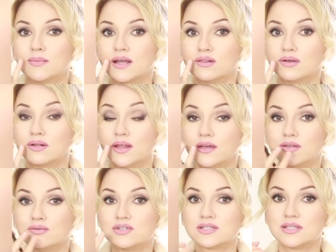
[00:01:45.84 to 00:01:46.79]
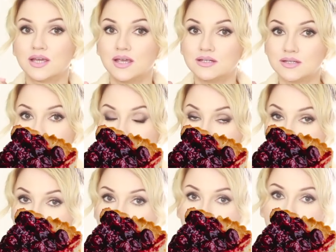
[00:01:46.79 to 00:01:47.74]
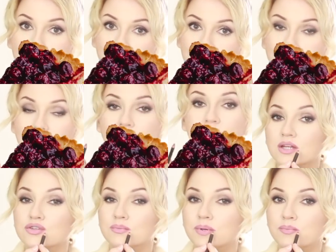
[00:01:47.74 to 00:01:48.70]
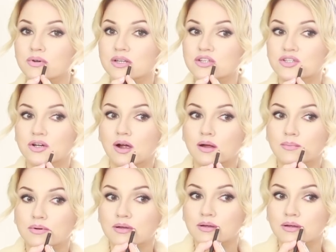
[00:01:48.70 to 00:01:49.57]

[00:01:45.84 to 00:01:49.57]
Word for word: you might look like you just ate a berry pie. That should be pretty sharp.